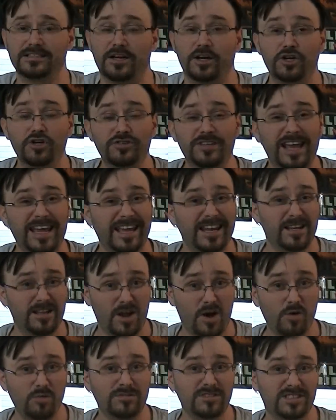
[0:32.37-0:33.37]
Are you taking
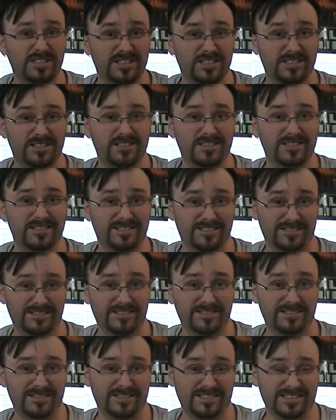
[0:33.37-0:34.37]
notes,
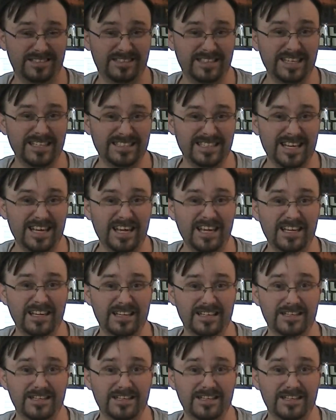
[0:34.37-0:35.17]
DC?